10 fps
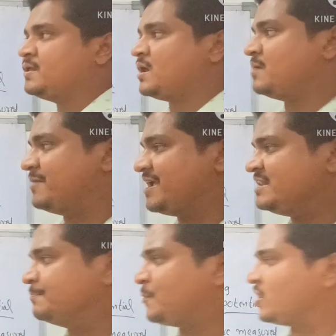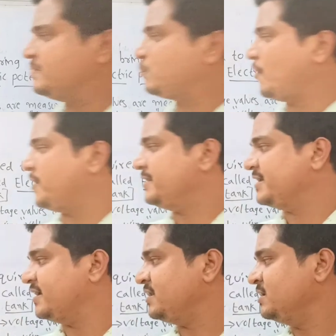And main important point
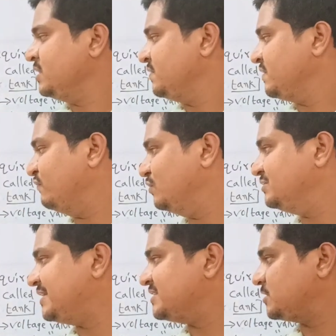here, the voltage